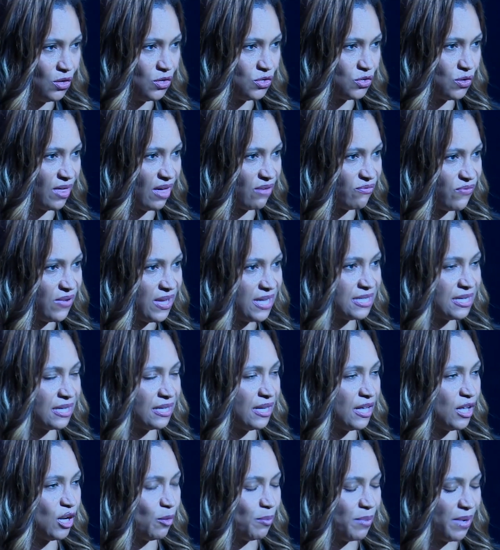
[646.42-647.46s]
So that feeds a
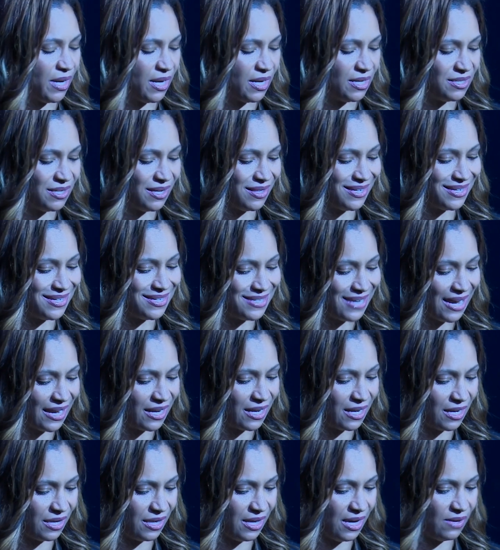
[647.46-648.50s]
little bit into the
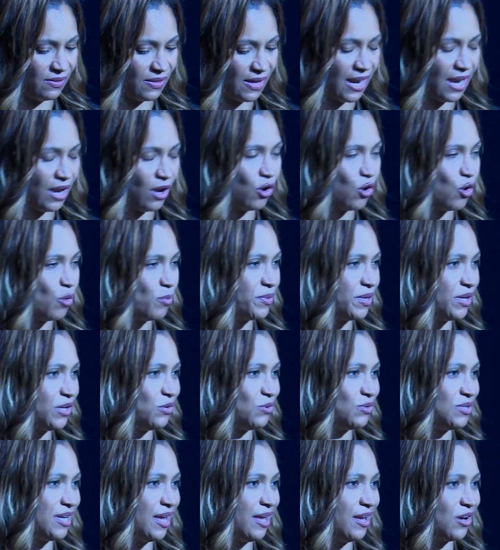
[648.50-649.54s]
second thing that I hope that
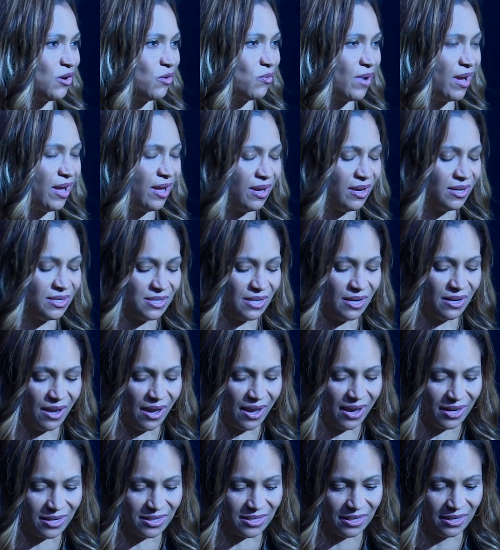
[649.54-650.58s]
you take away
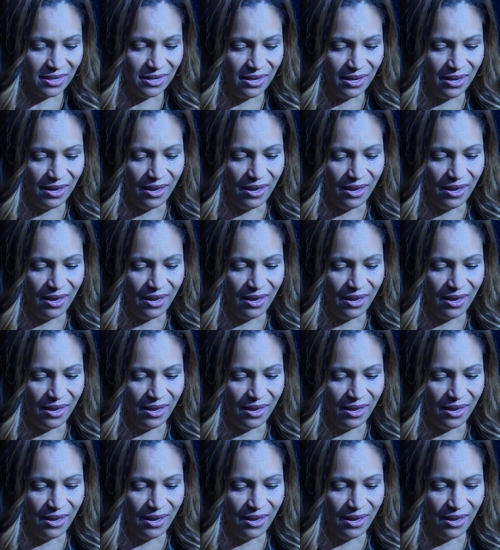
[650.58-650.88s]
tonight,